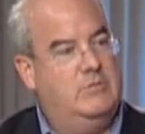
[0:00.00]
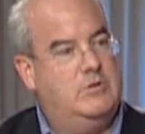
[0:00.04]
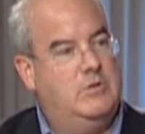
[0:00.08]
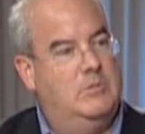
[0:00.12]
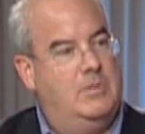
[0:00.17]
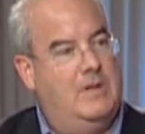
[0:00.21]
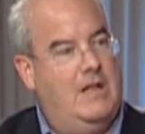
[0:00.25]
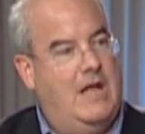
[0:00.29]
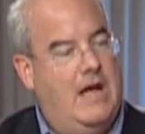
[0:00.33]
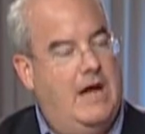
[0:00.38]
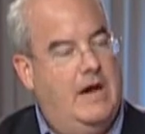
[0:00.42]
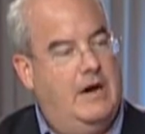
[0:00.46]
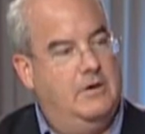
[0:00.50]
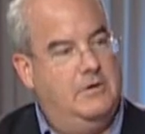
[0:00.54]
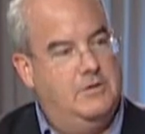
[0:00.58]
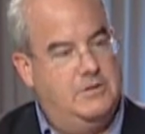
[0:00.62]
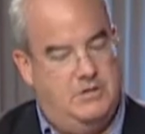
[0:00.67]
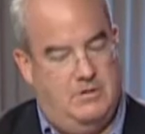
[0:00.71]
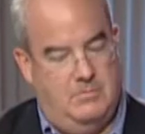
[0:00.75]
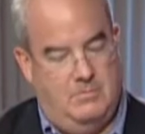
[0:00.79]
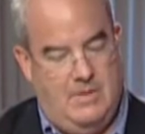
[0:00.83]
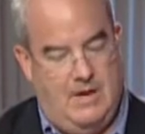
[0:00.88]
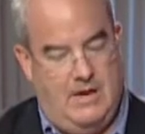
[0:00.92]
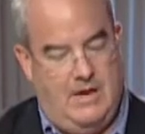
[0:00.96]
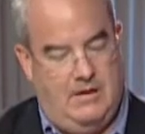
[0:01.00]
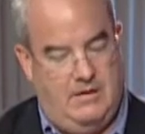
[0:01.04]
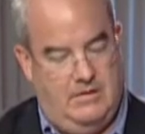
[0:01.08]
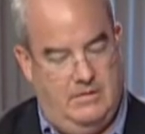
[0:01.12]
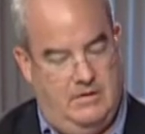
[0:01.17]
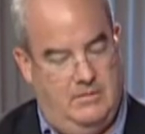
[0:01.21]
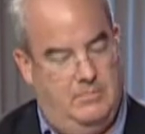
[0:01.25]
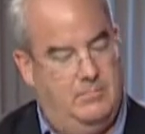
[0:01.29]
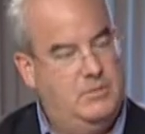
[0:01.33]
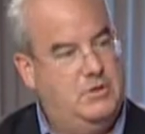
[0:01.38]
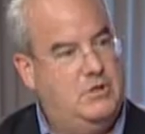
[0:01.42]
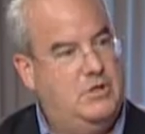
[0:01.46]
suppliers to make
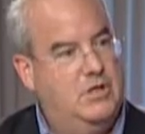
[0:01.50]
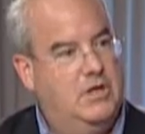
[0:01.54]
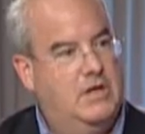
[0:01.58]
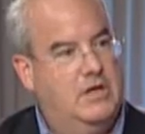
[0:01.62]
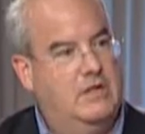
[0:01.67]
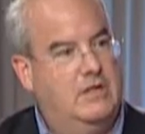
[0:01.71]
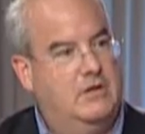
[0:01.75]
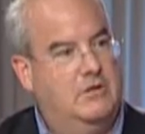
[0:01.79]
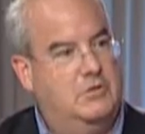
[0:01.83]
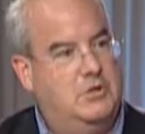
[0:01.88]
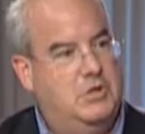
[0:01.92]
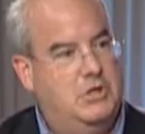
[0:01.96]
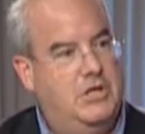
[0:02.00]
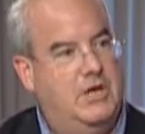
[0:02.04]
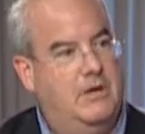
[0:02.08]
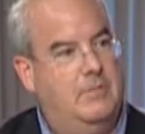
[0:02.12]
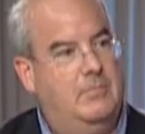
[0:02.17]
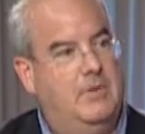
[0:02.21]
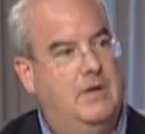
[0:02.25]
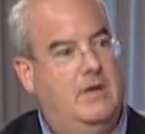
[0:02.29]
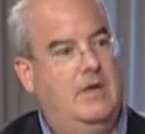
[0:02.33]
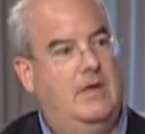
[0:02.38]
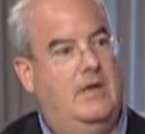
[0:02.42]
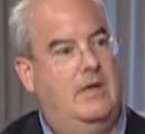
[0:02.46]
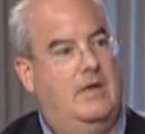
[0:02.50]
the particular chip.